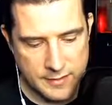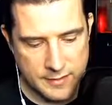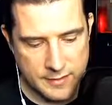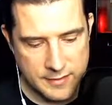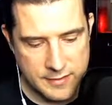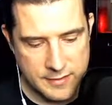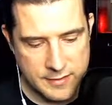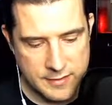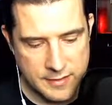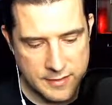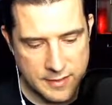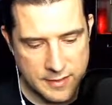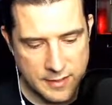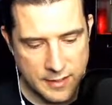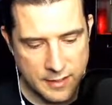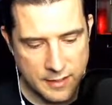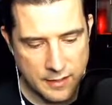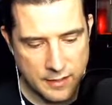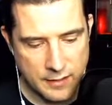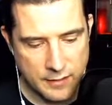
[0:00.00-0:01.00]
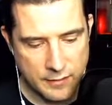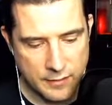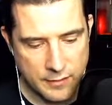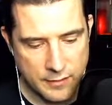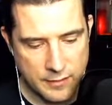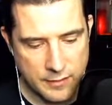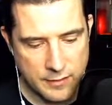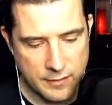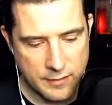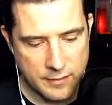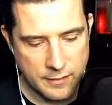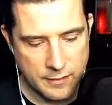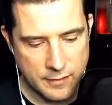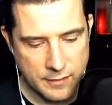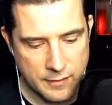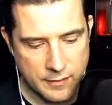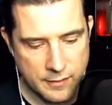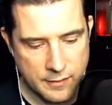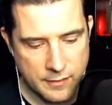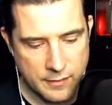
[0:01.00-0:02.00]
I can see an error
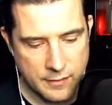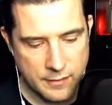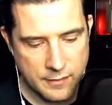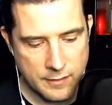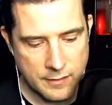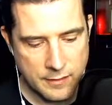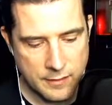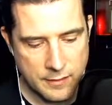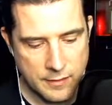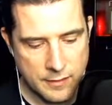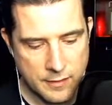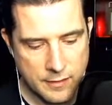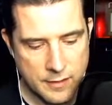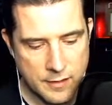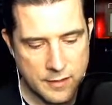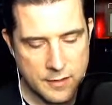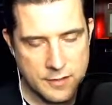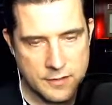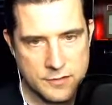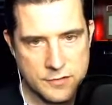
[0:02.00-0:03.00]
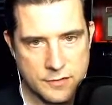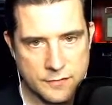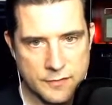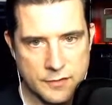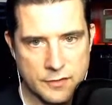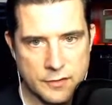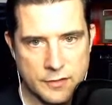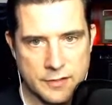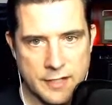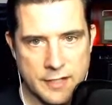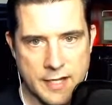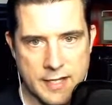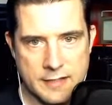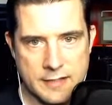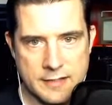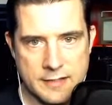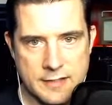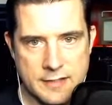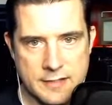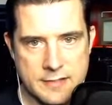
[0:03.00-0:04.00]
here. So if you look
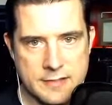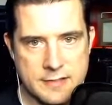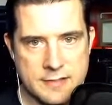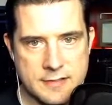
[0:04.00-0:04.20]
at this